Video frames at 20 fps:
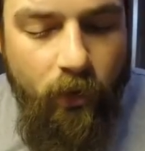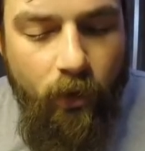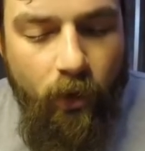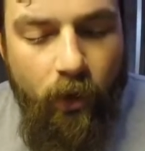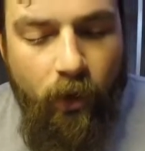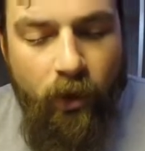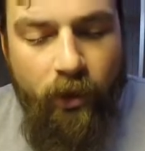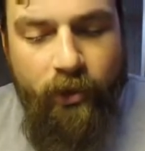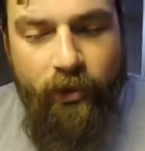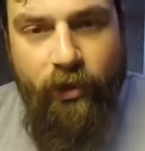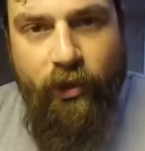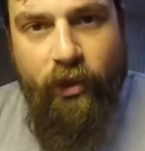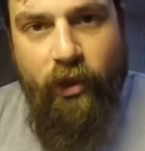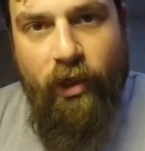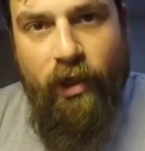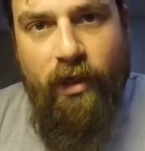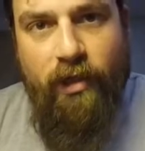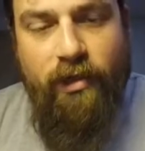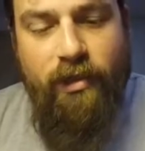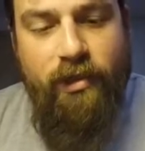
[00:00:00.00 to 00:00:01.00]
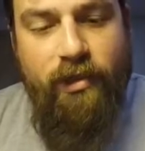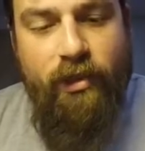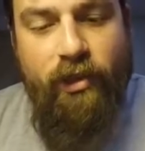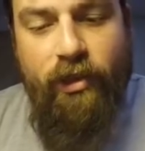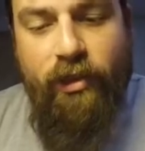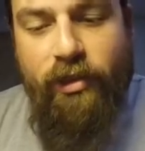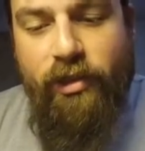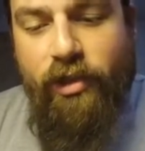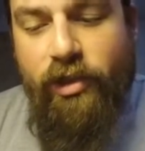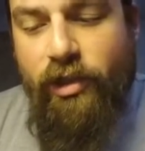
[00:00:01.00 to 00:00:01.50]
on your
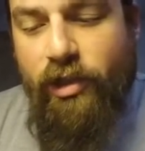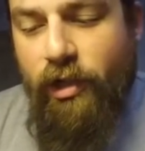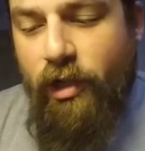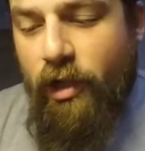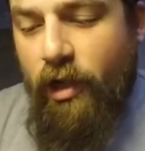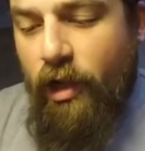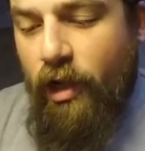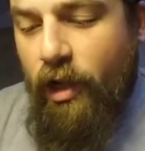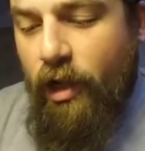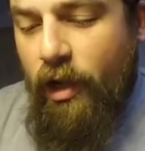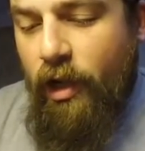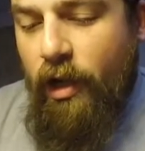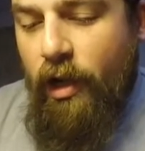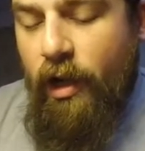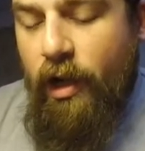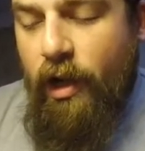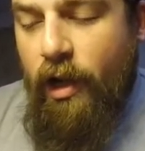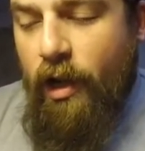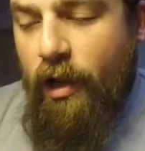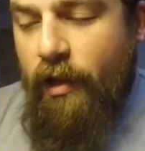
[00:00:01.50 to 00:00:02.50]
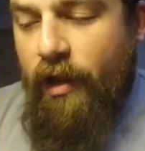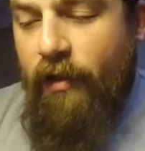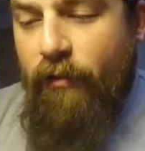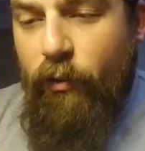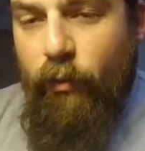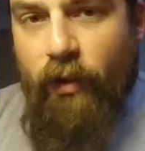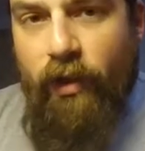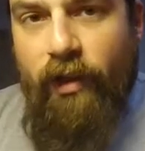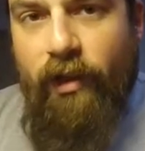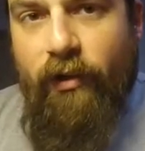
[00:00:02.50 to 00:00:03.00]
search. They have
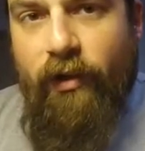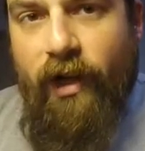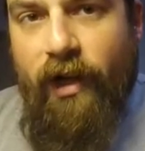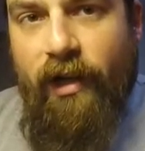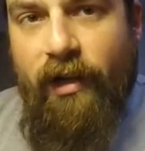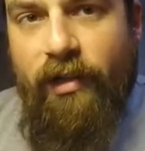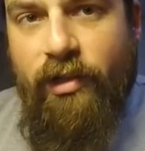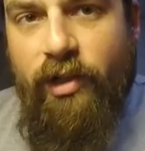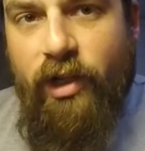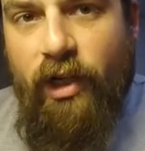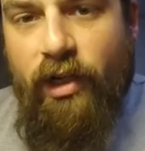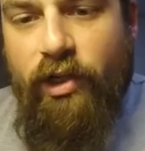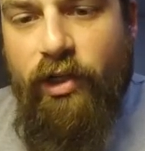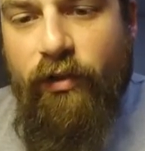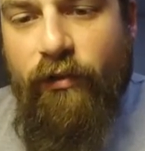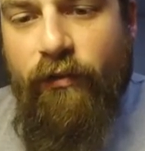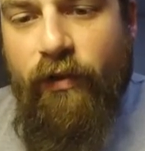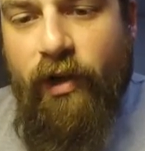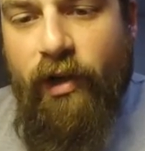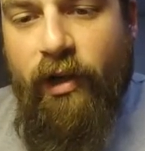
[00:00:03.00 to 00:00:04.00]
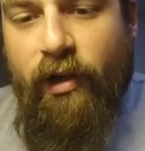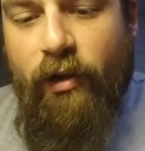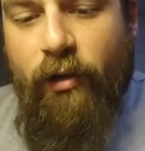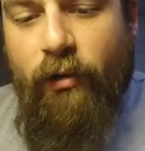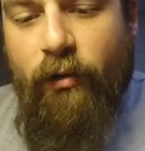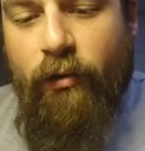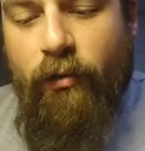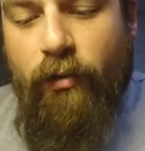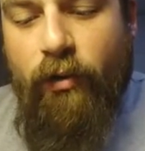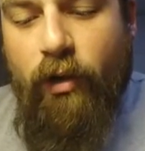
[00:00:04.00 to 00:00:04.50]
a really great instructional
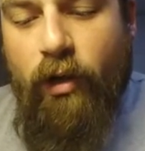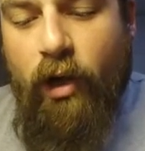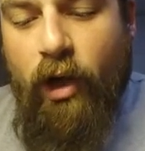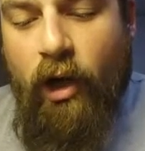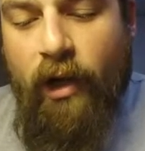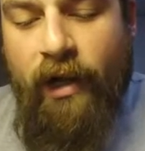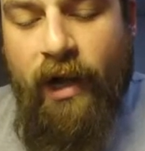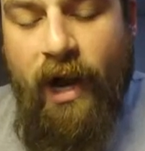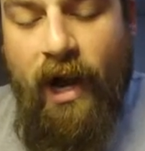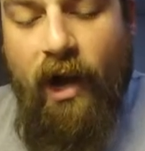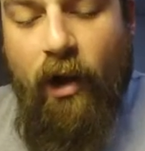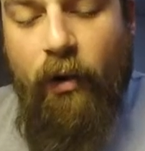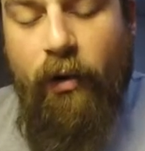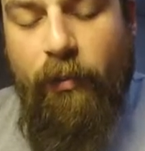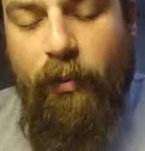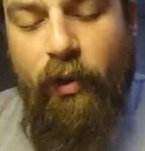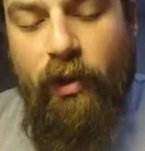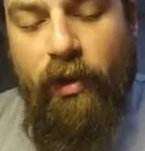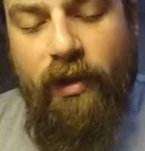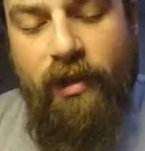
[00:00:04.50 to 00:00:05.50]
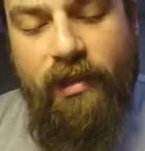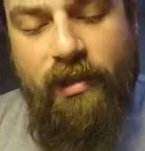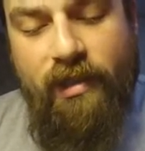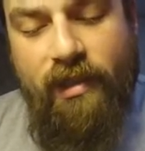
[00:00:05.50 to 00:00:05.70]
video on how to put this